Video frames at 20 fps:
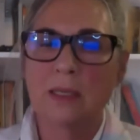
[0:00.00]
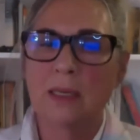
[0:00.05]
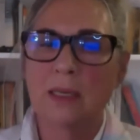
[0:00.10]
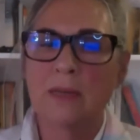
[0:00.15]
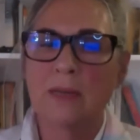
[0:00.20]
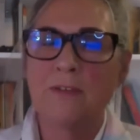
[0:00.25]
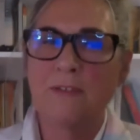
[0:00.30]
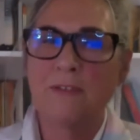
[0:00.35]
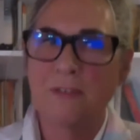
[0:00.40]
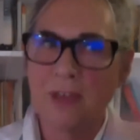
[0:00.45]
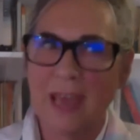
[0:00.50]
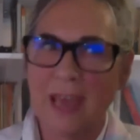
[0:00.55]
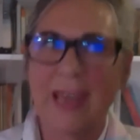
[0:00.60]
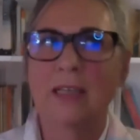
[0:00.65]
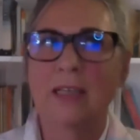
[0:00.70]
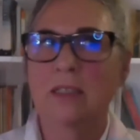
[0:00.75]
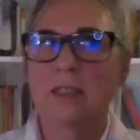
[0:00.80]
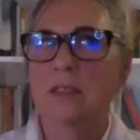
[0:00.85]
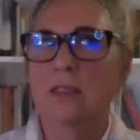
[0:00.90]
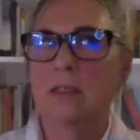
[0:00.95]
in
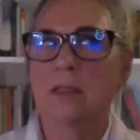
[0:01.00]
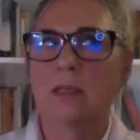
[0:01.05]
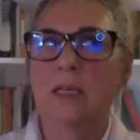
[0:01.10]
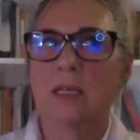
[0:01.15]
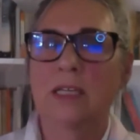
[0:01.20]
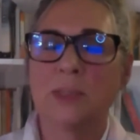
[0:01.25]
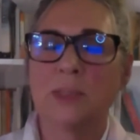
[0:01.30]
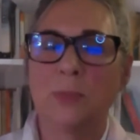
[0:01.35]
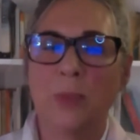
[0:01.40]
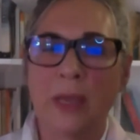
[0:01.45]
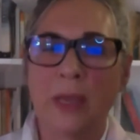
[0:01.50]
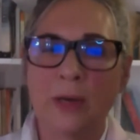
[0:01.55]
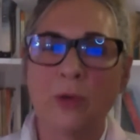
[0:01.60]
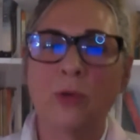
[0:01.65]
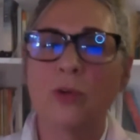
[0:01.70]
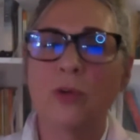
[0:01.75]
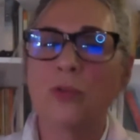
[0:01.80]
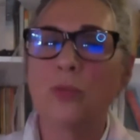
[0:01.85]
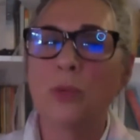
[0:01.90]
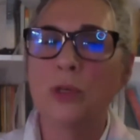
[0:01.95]
fact, it's
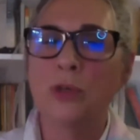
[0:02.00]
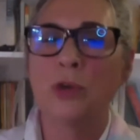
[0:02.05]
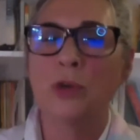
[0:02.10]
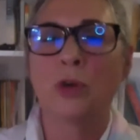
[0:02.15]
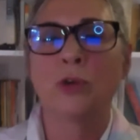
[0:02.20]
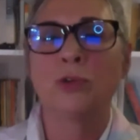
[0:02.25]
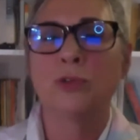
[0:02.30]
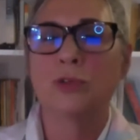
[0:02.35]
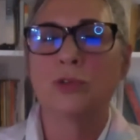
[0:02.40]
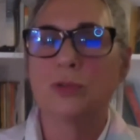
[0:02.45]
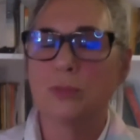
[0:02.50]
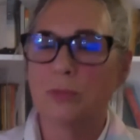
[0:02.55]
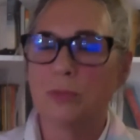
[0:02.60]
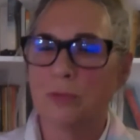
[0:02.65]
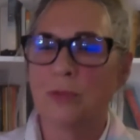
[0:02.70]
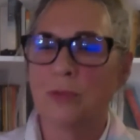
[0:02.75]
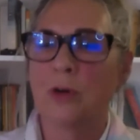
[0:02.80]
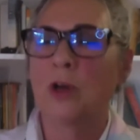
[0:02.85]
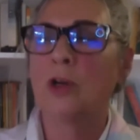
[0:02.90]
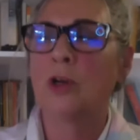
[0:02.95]
better if we don't
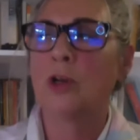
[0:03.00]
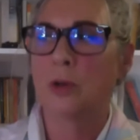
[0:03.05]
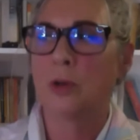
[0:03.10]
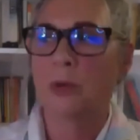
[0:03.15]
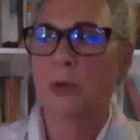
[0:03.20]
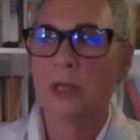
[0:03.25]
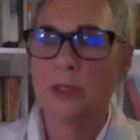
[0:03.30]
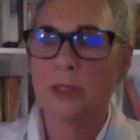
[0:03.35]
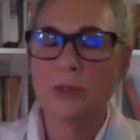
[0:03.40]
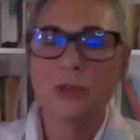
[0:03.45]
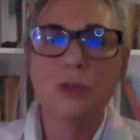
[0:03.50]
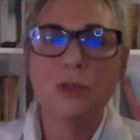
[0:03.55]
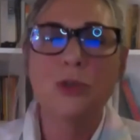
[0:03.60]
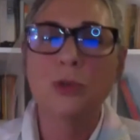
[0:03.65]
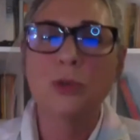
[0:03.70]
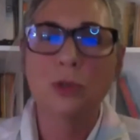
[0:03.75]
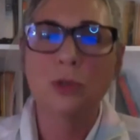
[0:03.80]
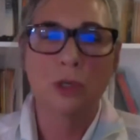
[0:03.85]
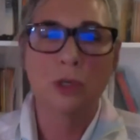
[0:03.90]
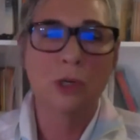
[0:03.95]
follow it
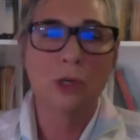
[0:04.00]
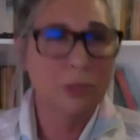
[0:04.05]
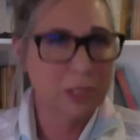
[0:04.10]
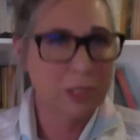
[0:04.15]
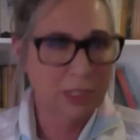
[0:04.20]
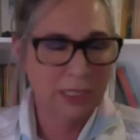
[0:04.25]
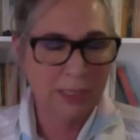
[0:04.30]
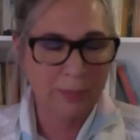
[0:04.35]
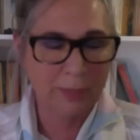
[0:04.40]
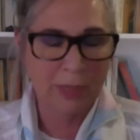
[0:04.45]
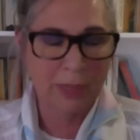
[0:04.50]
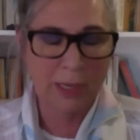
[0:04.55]
too closely,